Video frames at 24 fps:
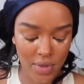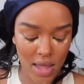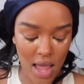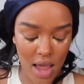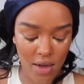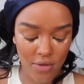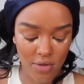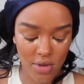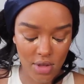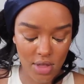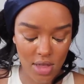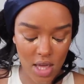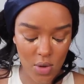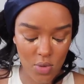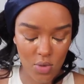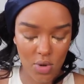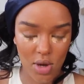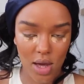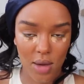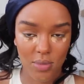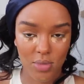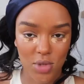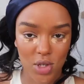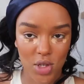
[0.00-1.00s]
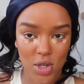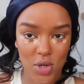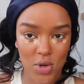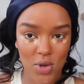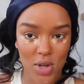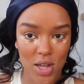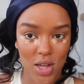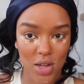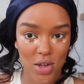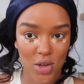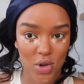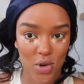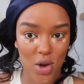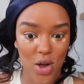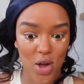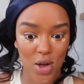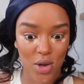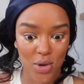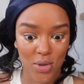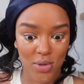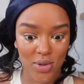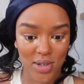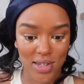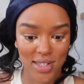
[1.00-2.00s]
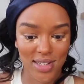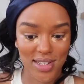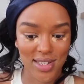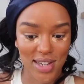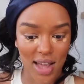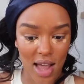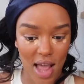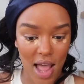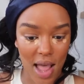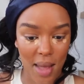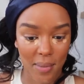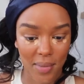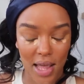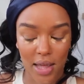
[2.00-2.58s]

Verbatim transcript: everything will come to you in your own time.